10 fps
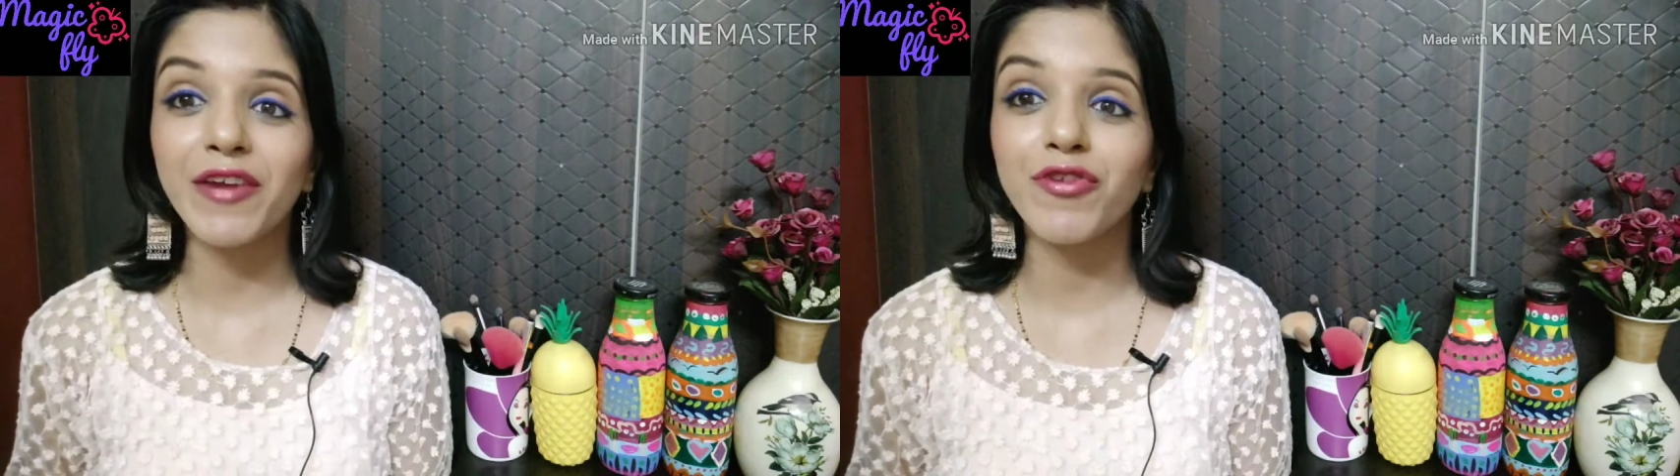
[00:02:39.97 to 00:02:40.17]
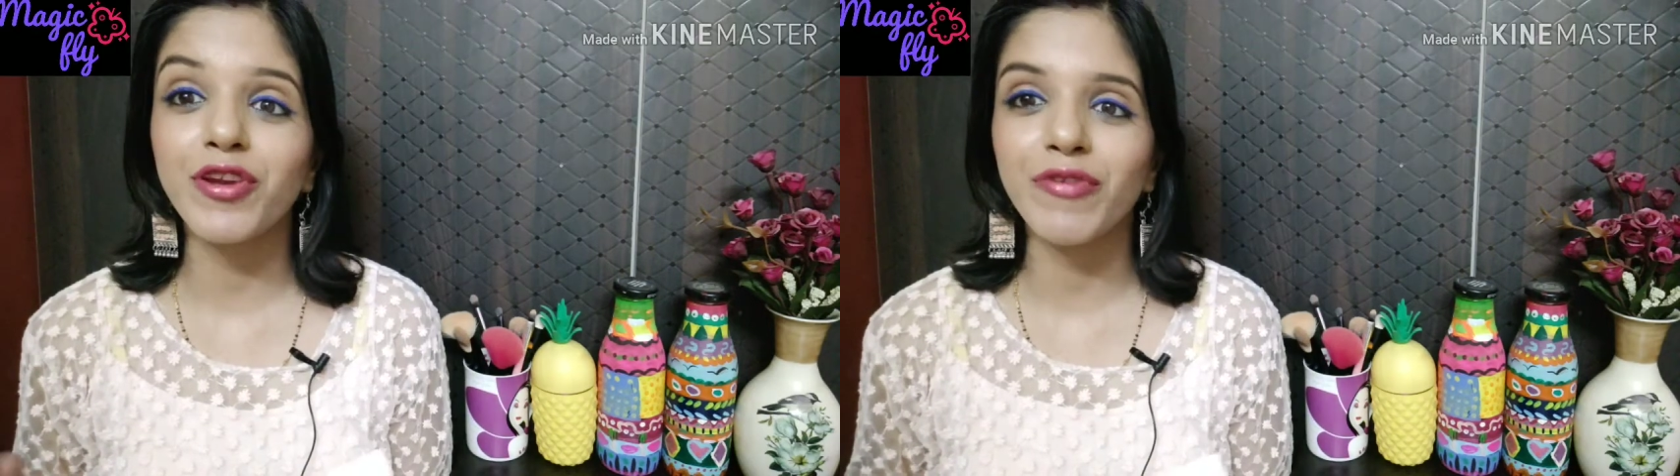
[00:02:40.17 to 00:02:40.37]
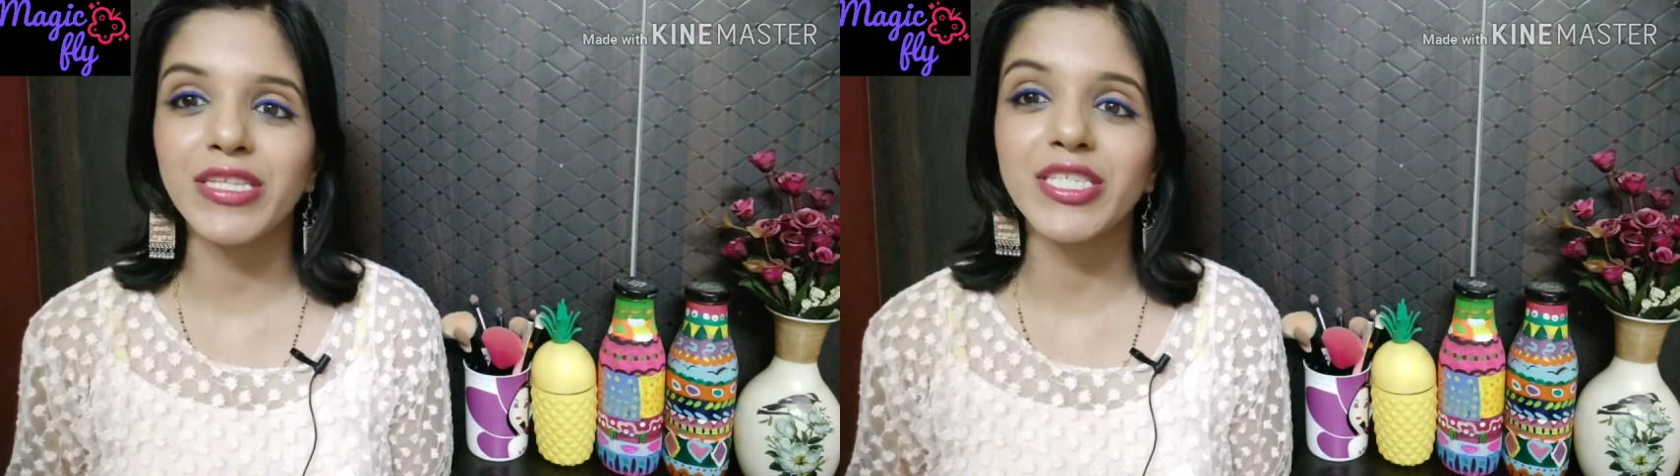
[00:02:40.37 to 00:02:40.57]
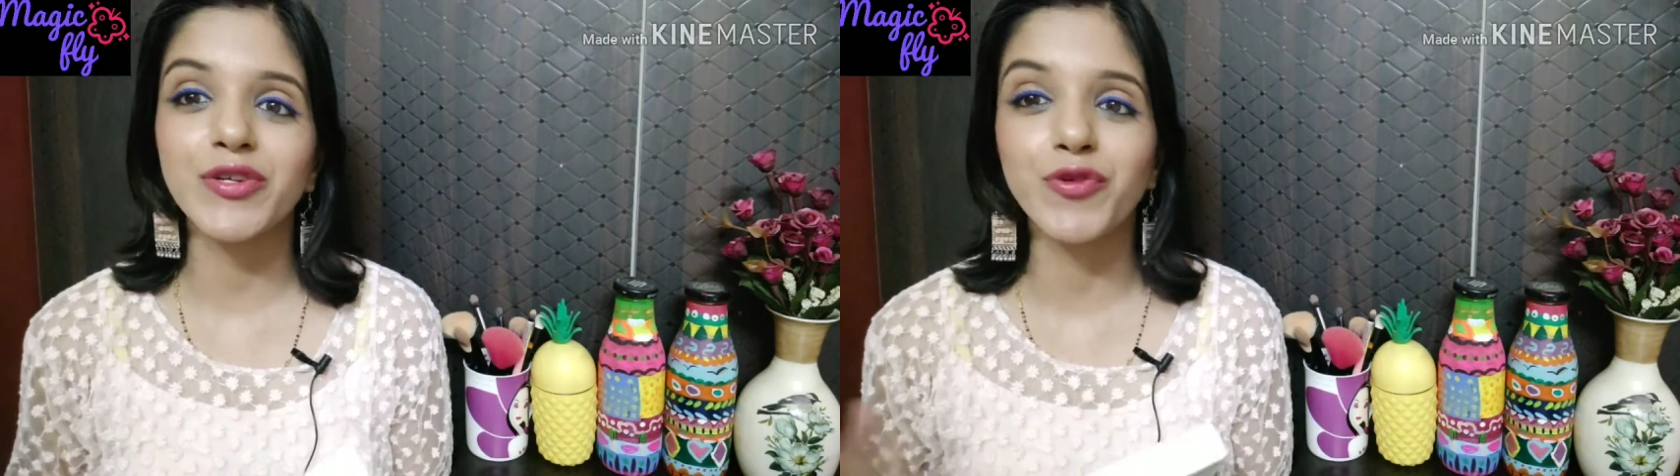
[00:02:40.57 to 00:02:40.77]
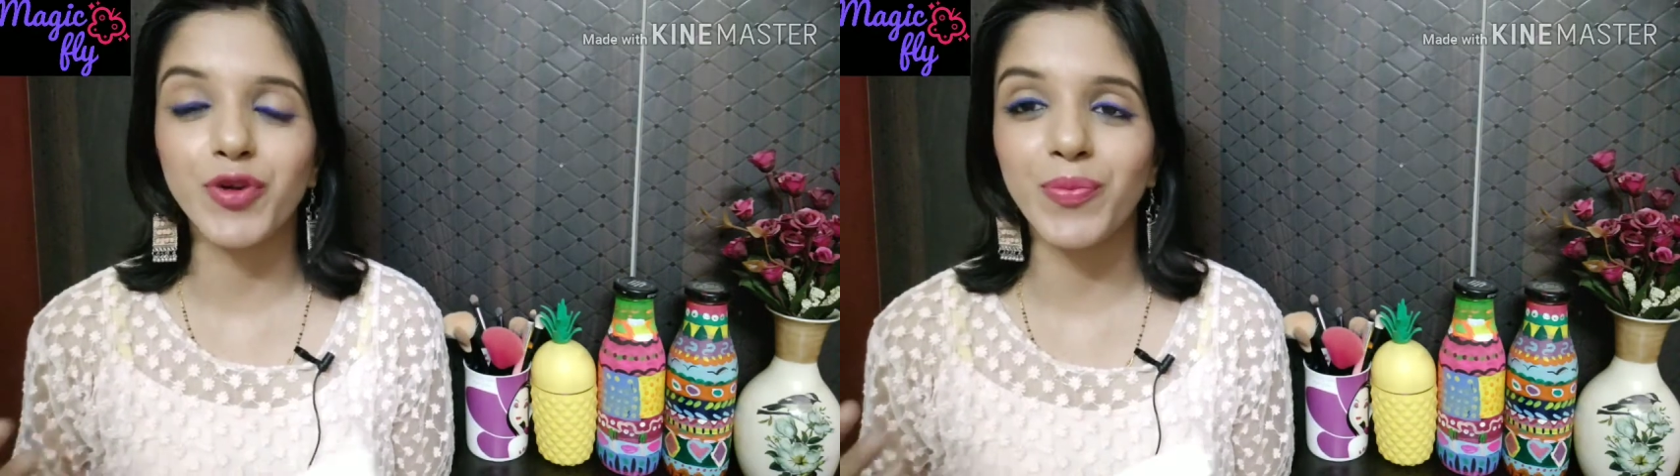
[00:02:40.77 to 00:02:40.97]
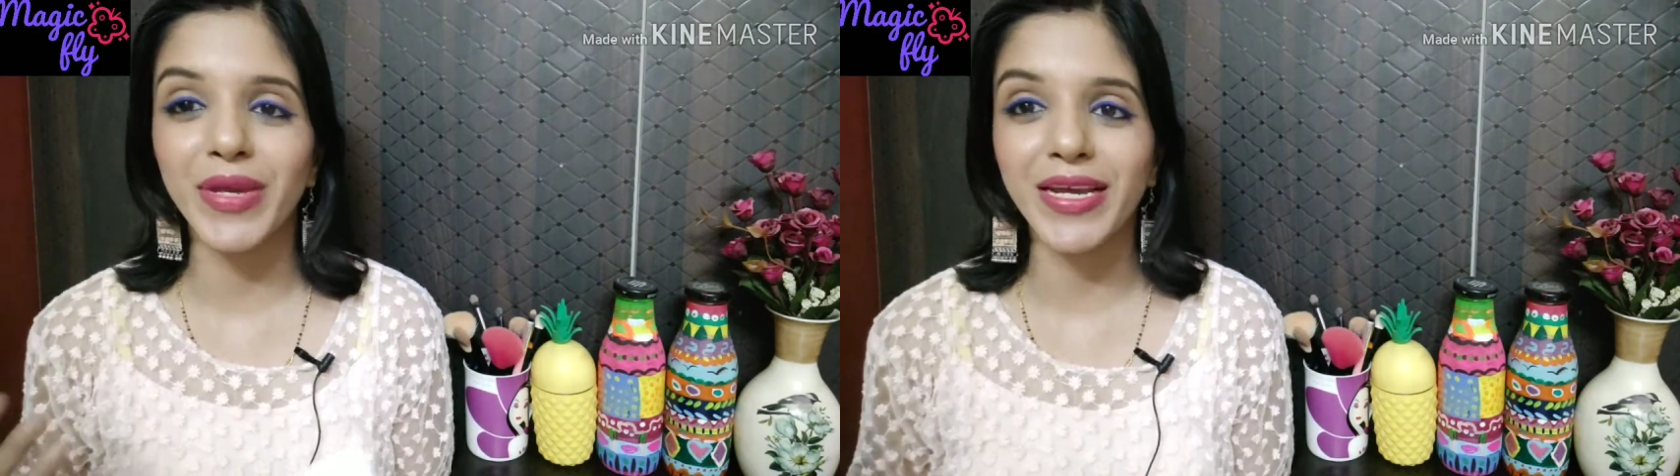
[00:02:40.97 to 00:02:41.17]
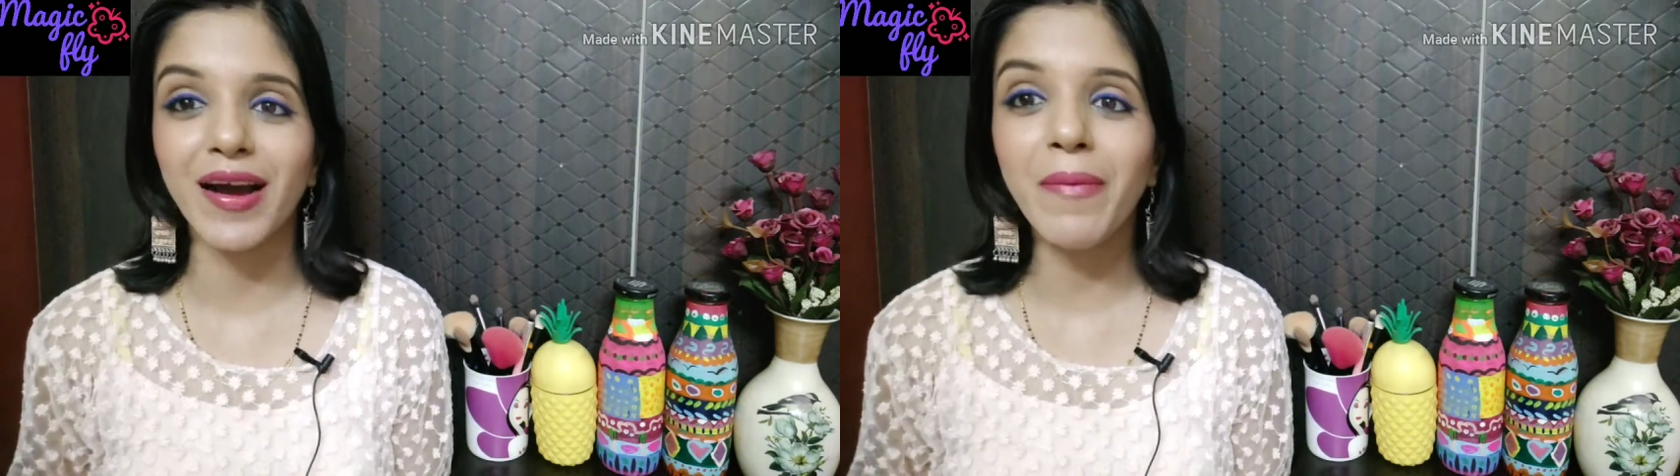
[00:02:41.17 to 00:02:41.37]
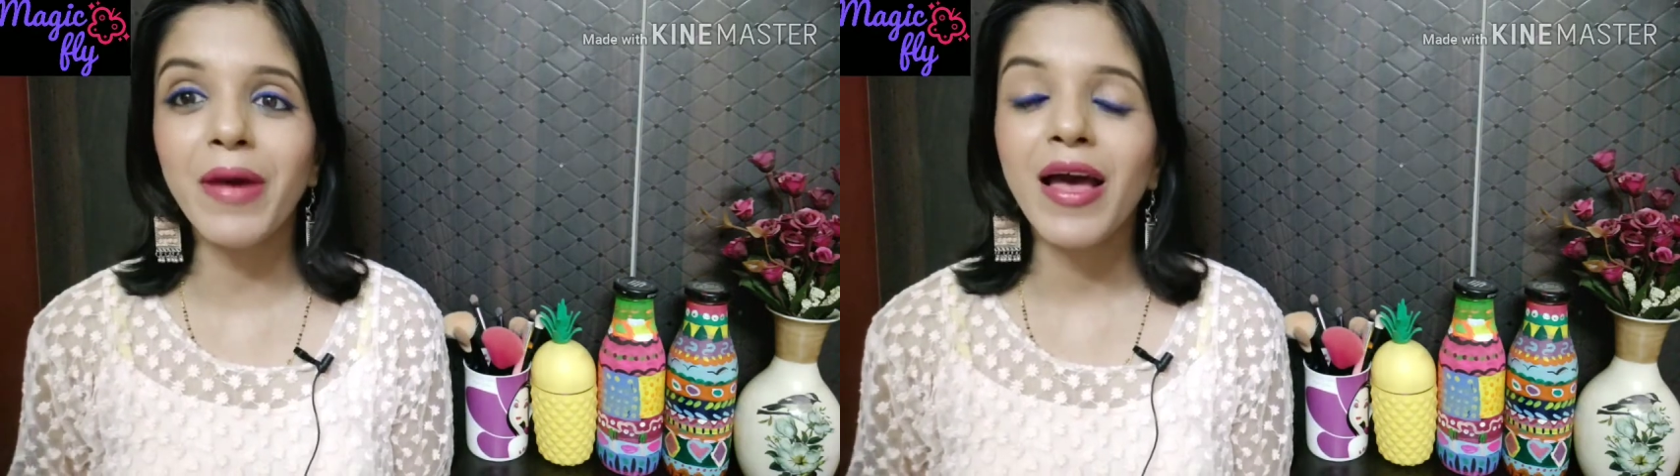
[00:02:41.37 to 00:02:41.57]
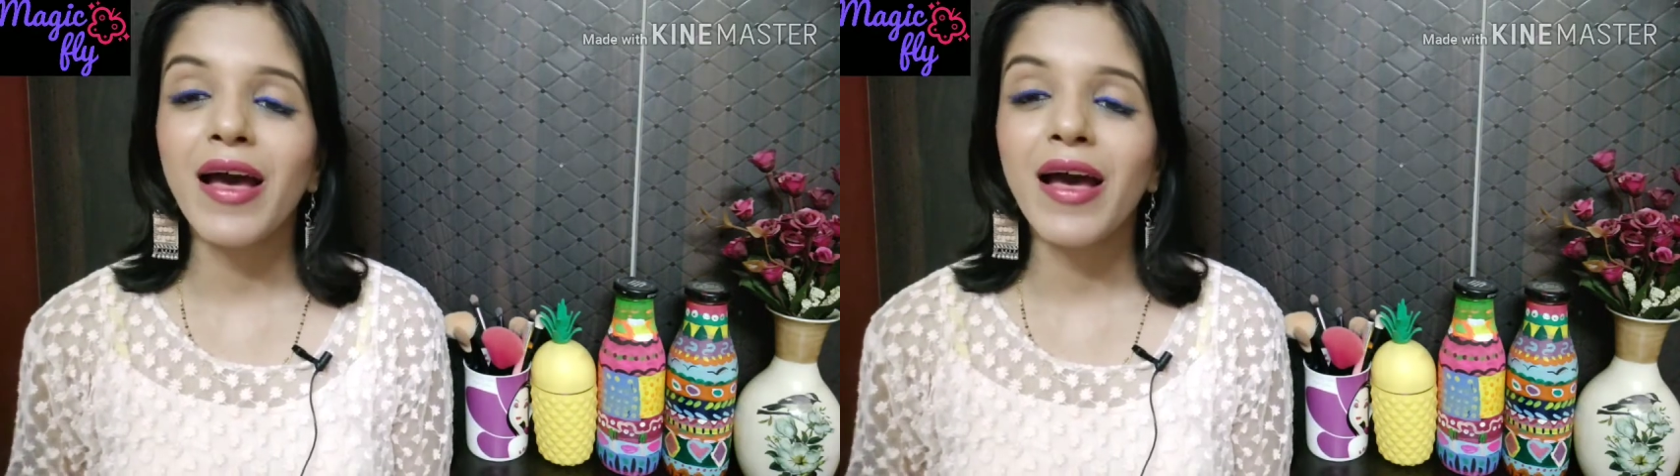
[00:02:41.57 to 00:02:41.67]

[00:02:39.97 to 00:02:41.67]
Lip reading: to invest in good makeup.